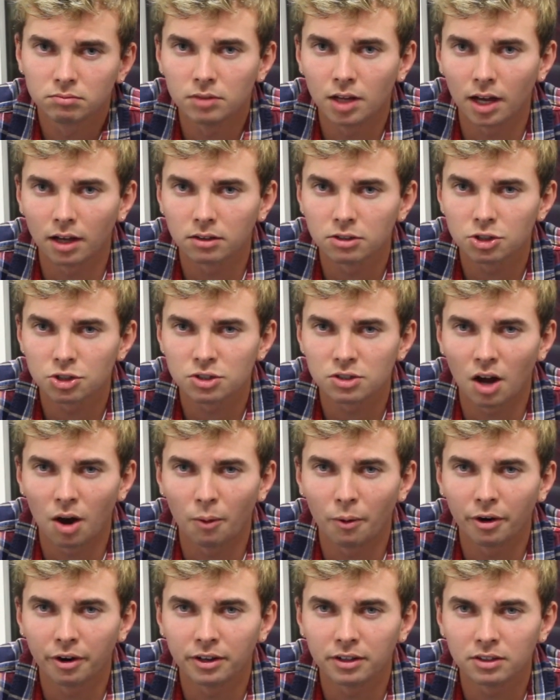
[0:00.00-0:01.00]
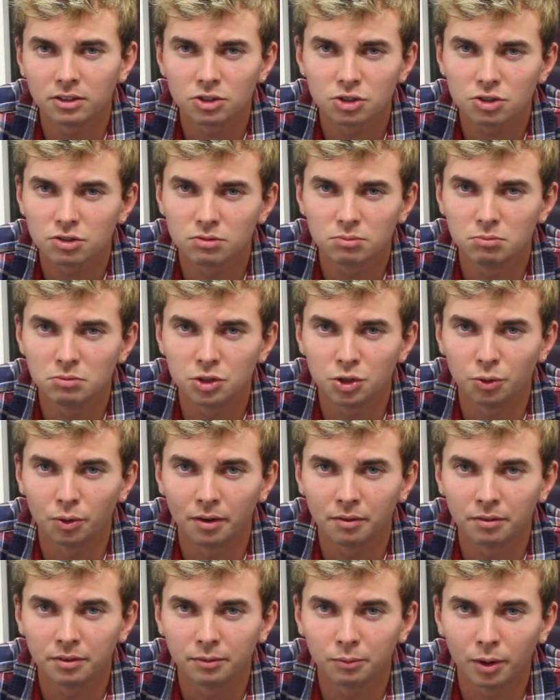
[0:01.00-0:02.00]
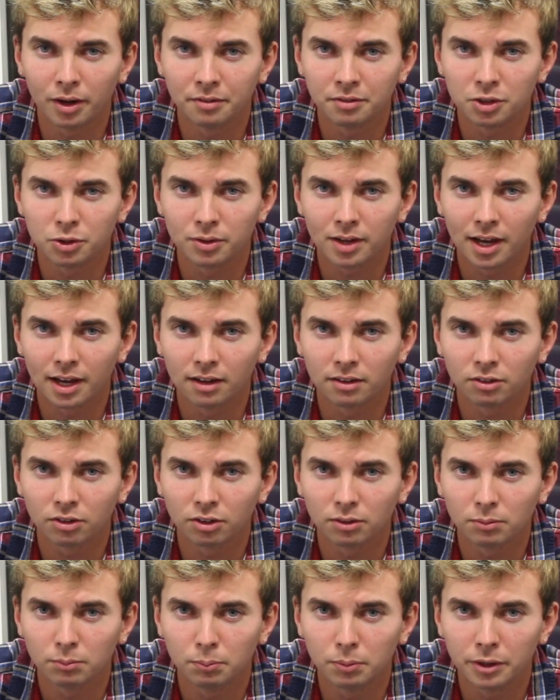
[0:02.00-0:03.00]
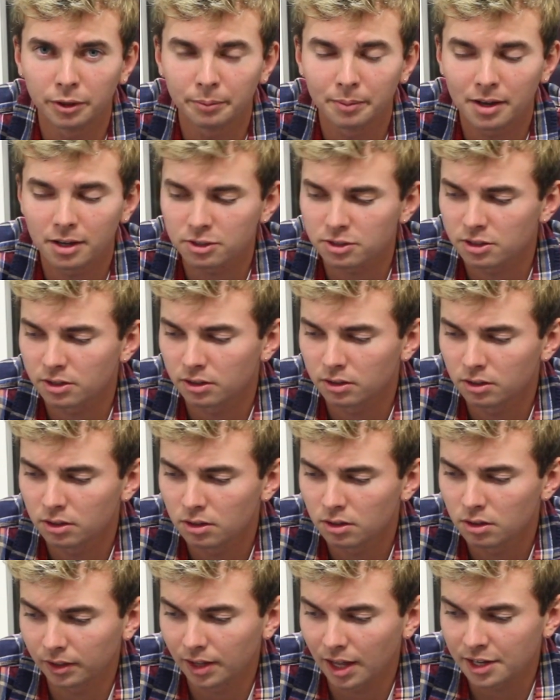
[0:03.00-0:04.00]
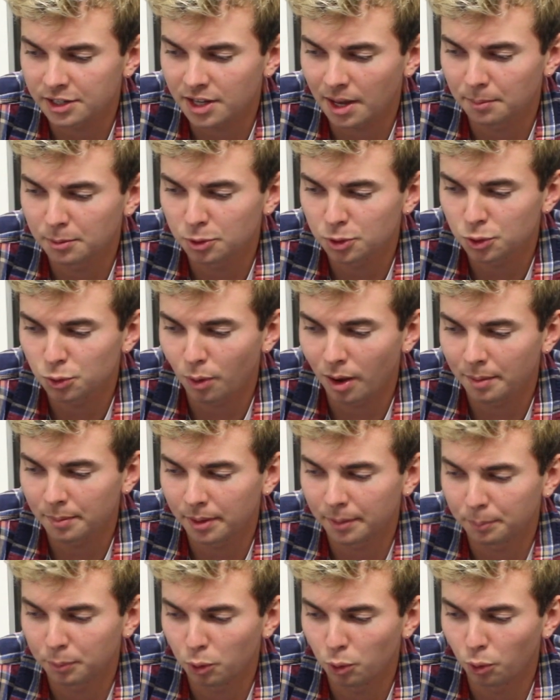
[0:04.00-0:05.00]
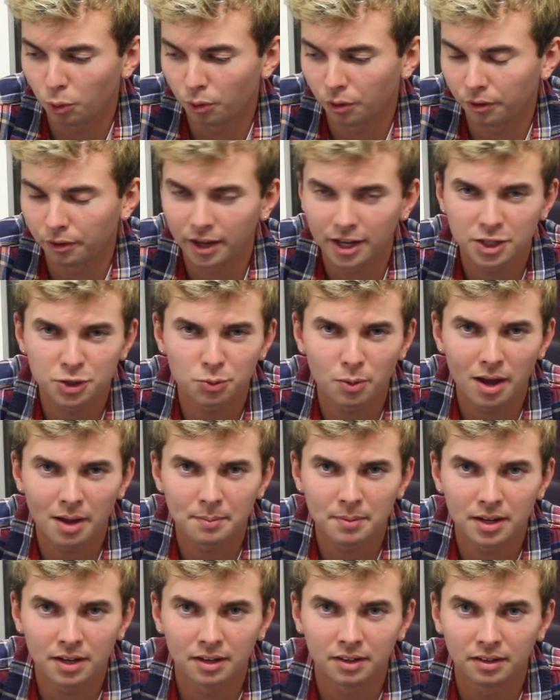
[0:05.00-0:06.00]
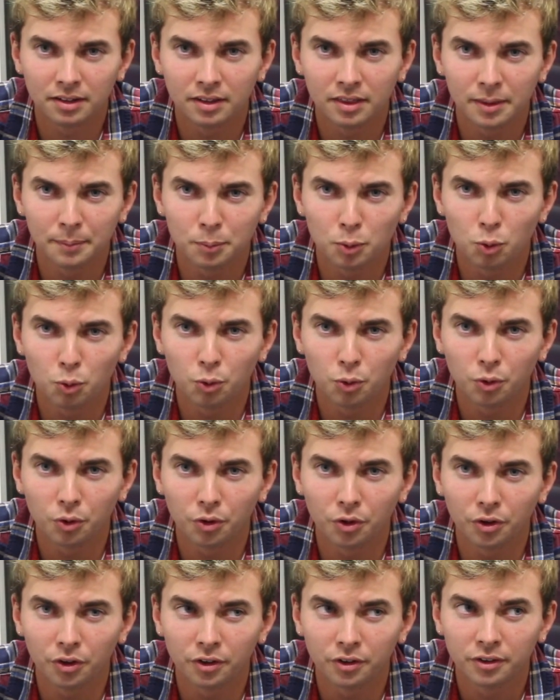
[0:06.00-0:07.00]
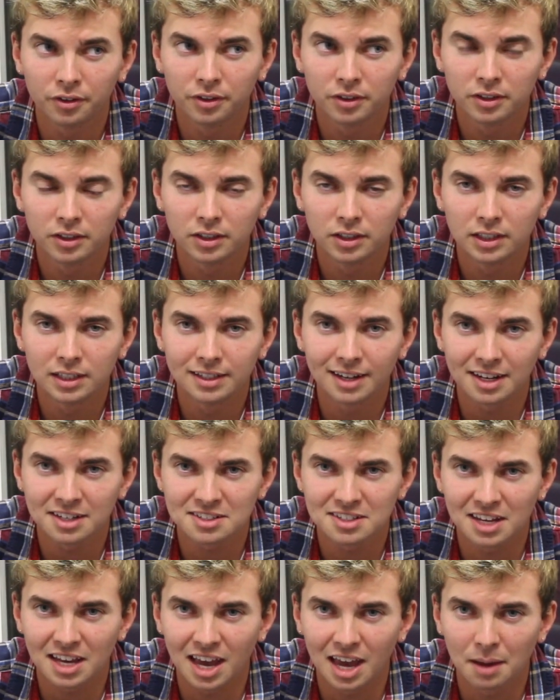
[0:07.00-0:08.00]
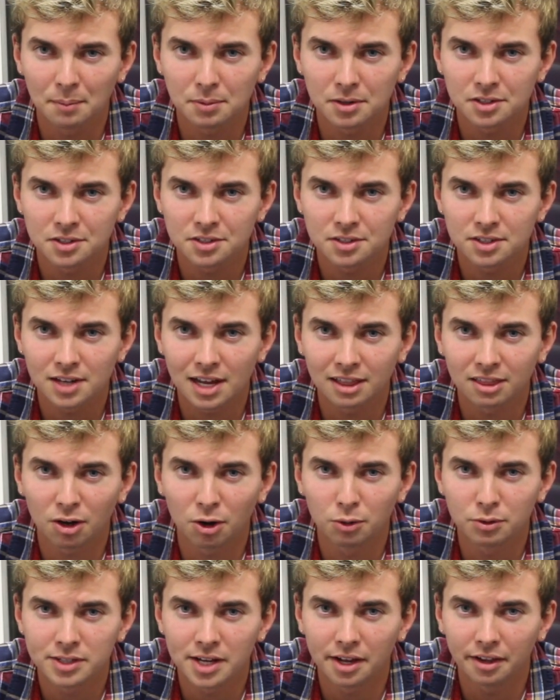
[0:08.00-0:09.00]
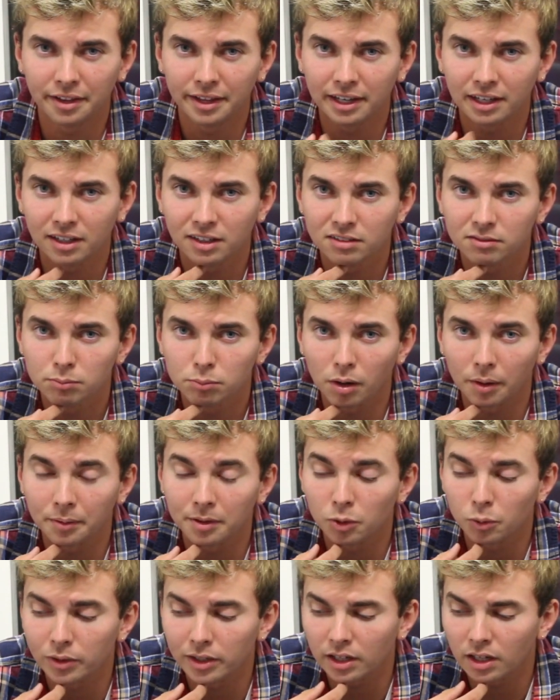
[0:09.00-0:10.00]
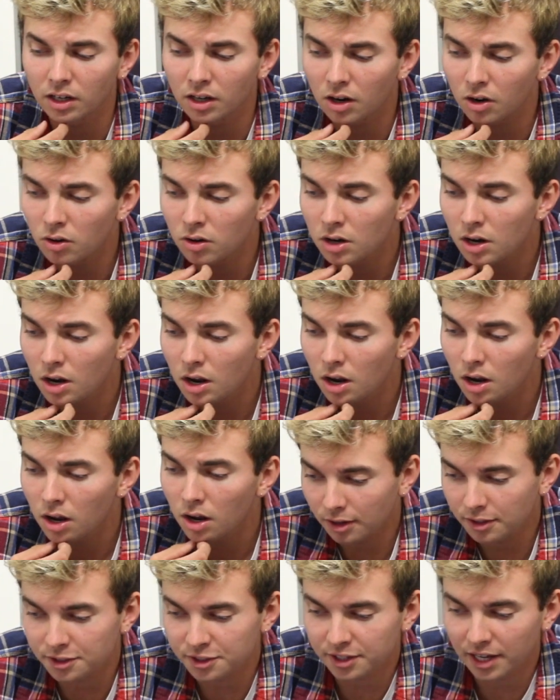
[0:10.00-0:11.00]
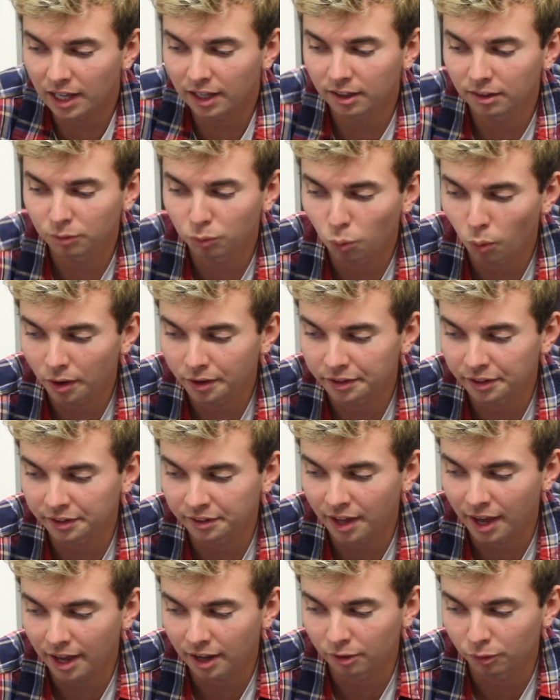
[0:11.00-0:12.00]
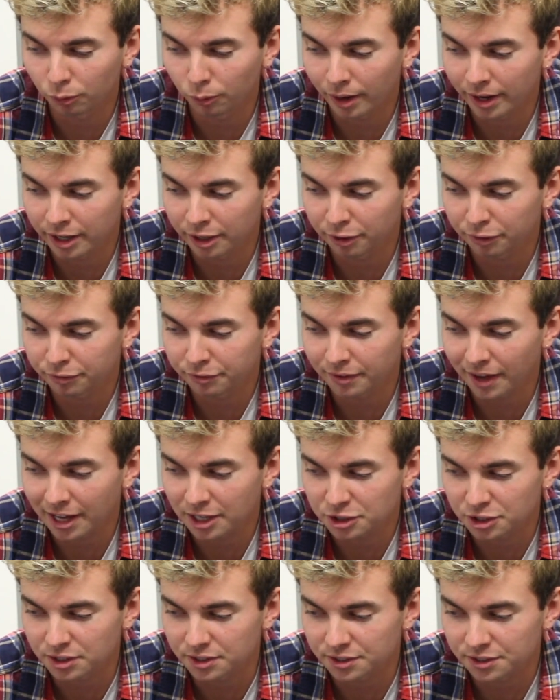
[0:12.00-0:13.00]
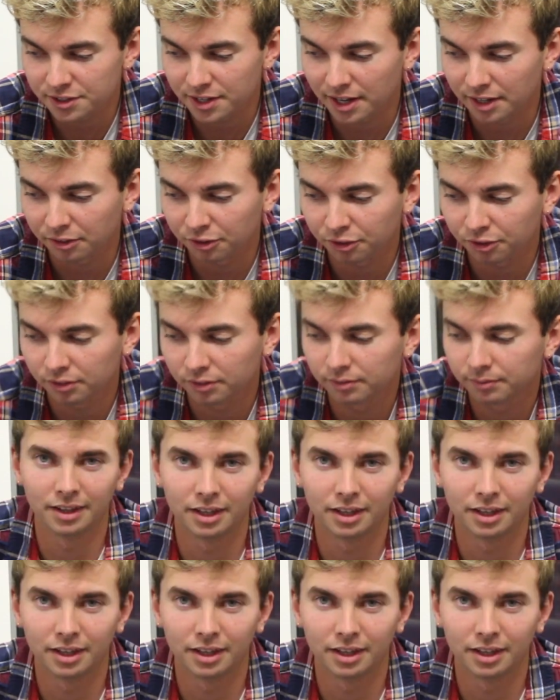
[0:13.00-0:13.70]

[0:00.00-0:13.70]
Yeah, just not worry and just do whatever you can to be your best. Last time you swam in a pool, I swam in the pool next to campus at the hotel like probably a week ago. On a scale of 1 to 10, rate your fashion sense.